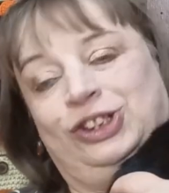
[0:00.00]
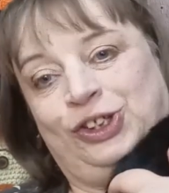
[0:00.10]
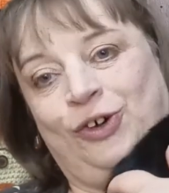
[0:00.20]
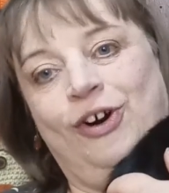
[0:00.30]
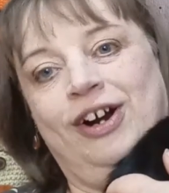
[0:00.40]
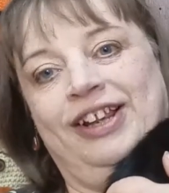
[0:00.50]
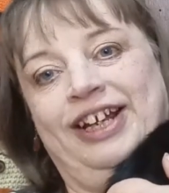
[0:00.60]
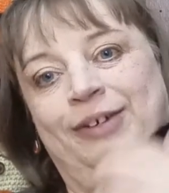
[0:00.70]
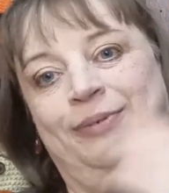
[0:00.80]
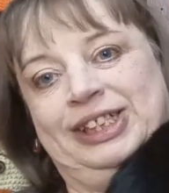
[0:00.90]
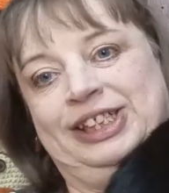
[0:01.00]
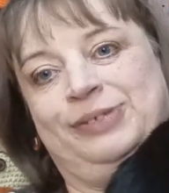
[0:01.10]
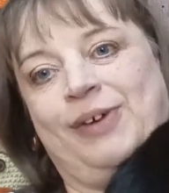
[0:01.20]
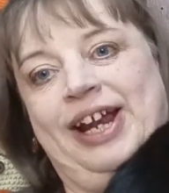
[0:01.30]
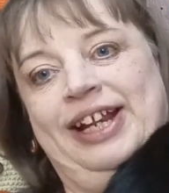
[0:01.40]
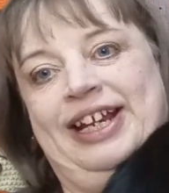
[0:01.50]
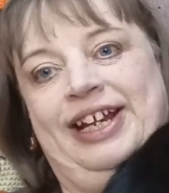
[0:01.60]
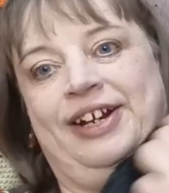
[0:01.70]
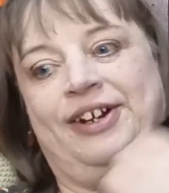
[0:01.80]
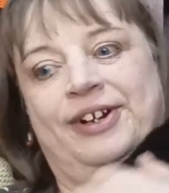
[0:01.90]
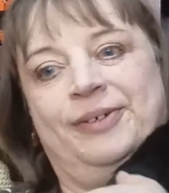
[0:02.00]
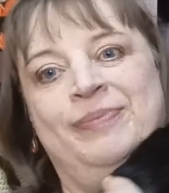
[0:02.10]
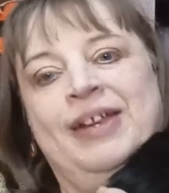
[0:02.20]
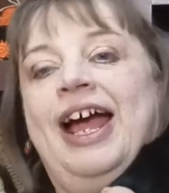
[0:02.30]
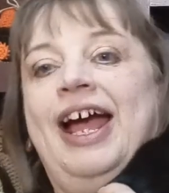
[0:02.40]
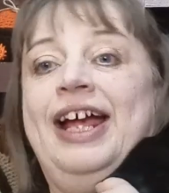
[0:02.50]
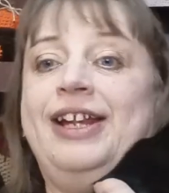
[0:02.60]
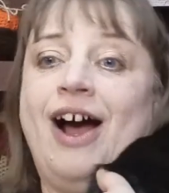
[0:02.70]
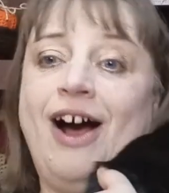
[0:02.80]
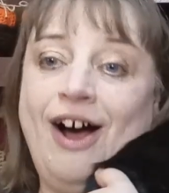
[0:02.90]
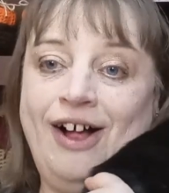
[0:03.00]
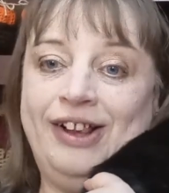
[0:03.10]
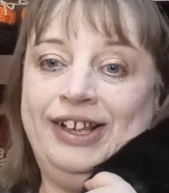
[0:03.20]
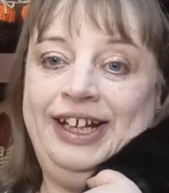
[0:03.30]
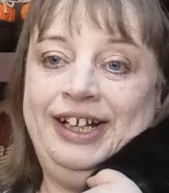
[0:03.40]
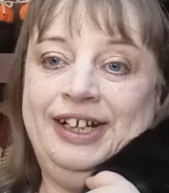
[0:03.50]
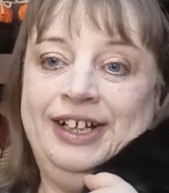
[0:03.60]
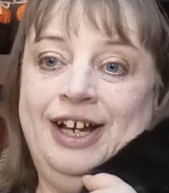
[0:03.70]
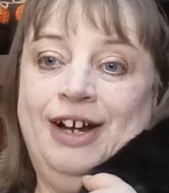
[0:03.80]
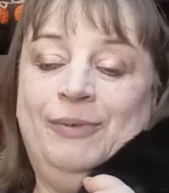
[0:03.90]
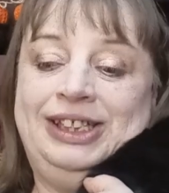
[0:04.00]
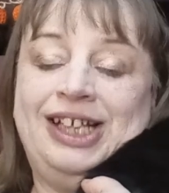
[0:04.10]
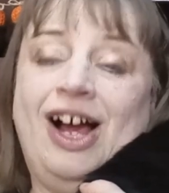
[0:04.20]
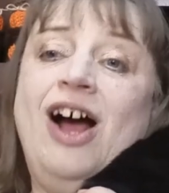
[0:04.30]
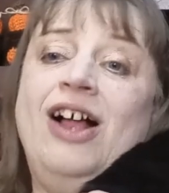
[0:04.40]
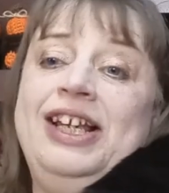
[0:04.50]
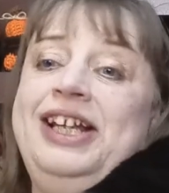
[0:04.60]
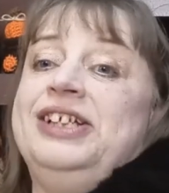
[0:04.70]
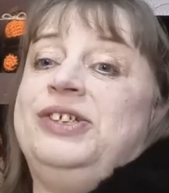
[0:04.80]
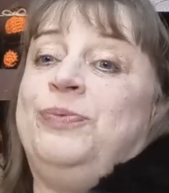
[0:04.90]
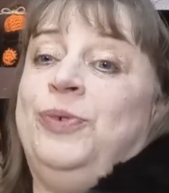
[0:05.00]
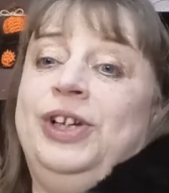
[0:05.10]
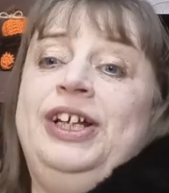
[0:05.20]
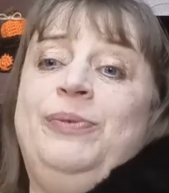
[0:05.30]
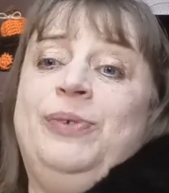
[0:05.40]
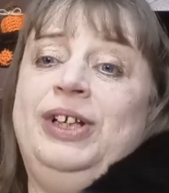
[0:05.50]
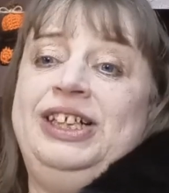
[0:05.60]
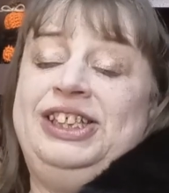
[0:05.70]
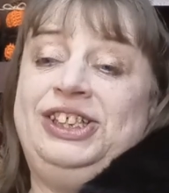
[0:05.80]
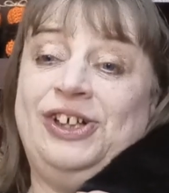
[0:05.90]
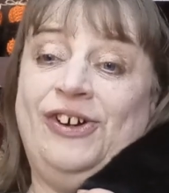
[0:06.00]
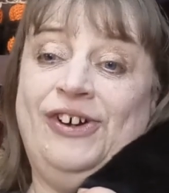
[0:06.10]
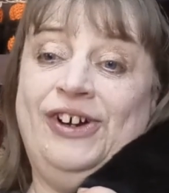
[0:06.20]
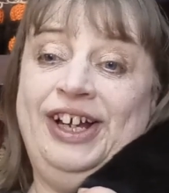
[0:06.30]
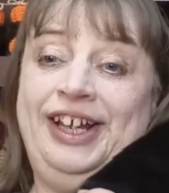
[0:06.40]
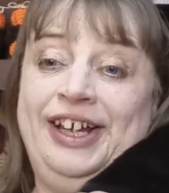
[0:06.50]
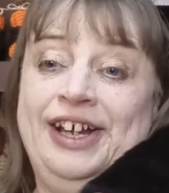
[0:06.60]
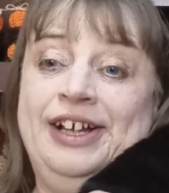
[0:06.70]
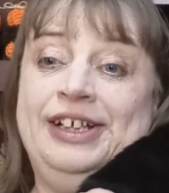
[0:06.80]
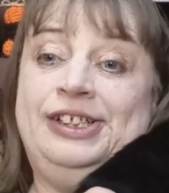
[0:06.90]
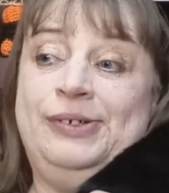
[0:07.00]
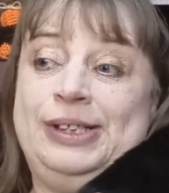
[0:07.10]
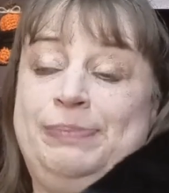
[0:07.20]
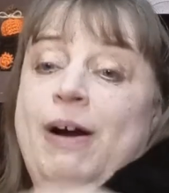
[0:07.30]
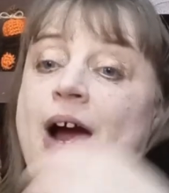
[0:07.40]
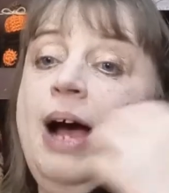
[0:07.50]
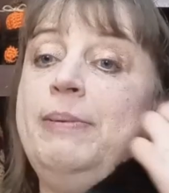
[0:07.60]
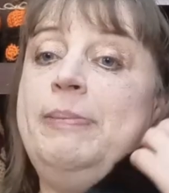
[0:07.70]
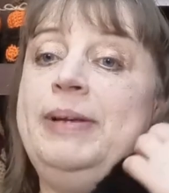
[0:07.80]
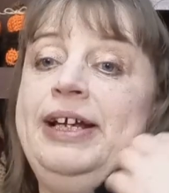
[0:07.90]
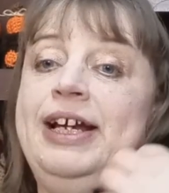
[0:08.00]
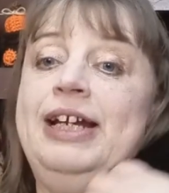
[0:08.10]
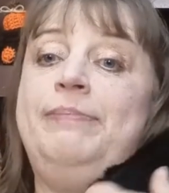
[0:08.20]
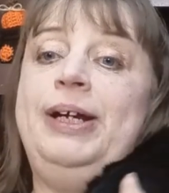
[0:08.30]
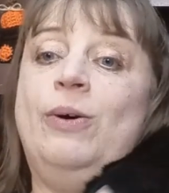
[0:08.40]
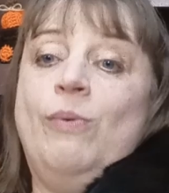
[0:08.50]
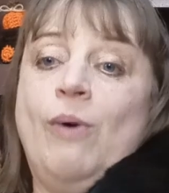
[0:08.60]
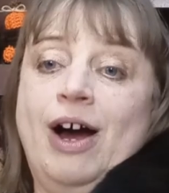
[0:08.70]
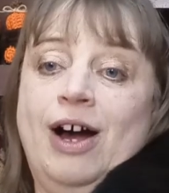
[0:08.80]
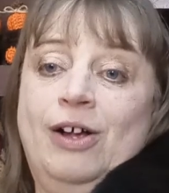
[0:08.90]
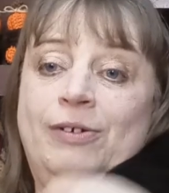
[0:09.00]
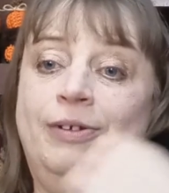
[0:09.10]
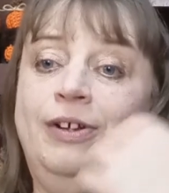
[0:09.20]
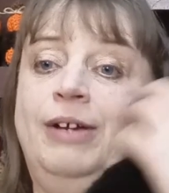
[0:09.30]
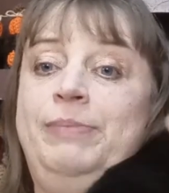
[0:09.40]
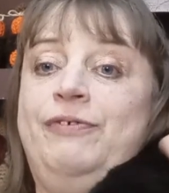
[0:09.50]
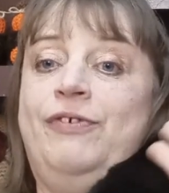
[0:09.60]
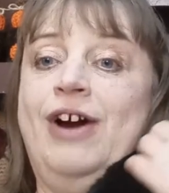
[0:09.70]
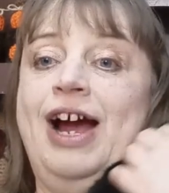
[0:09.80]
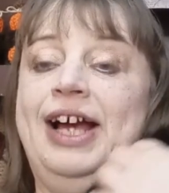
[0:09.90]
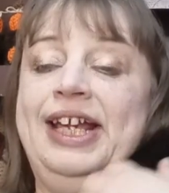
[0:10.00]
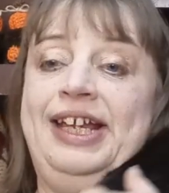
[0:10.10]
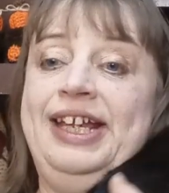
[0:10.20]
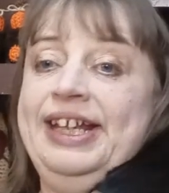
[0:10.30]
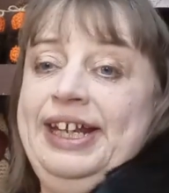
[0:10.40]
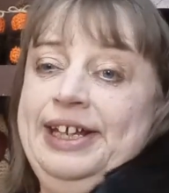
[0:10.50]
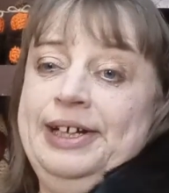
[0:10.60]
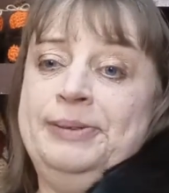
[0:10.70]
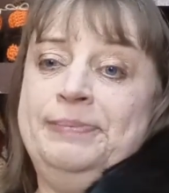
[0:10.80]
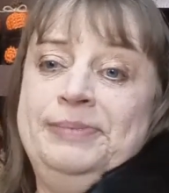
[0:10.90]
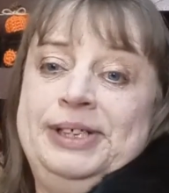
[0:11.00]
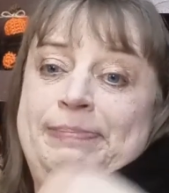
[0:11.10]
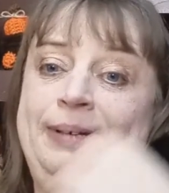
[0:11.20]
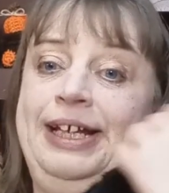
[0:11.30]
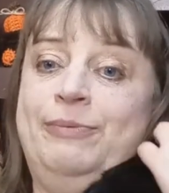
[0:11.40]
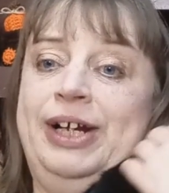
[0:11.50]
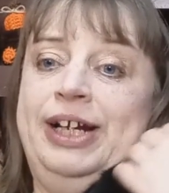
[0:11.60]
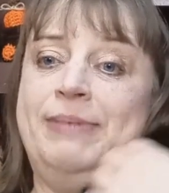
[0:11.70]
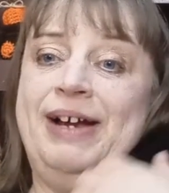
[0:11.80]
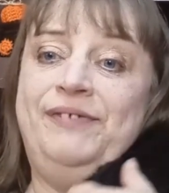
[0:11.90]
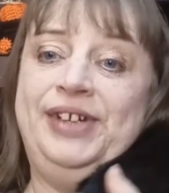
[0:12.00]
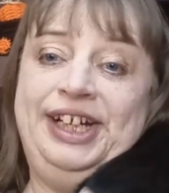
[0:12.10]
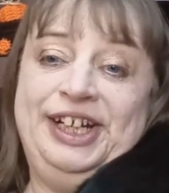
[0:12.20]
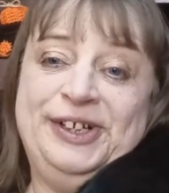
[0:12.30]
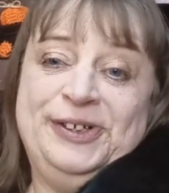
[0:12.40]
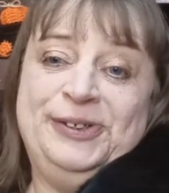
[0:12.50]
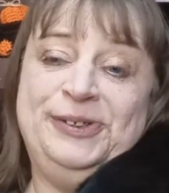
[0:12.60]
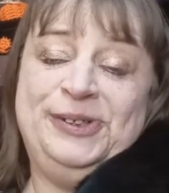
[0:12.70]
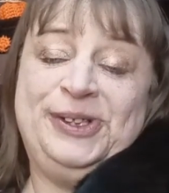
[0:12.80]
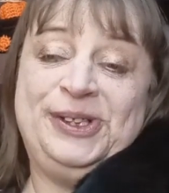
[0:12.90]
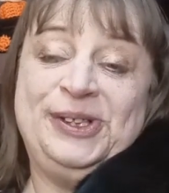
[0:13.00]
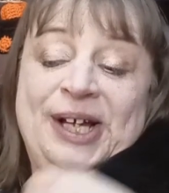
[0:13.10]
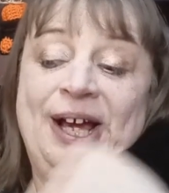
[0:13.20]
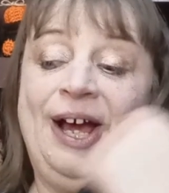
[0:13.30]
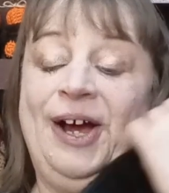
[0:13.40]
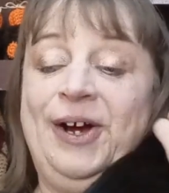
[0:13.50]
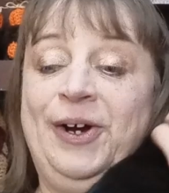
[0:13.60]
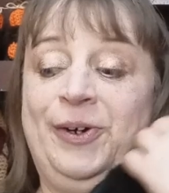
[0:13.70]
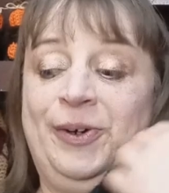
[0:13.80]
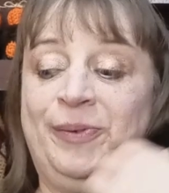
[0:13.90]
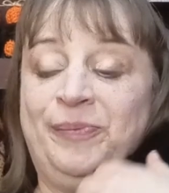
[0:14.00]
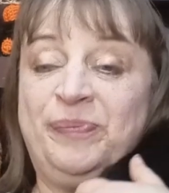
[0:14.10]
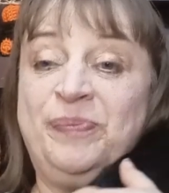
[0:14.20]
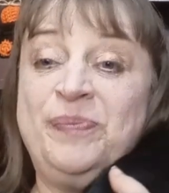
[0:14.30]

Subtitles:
Chorley, which is right here, and Ollie, which Ollie is really, really shy, so it's probably going to be a while before I can get him to be in one of my videos. So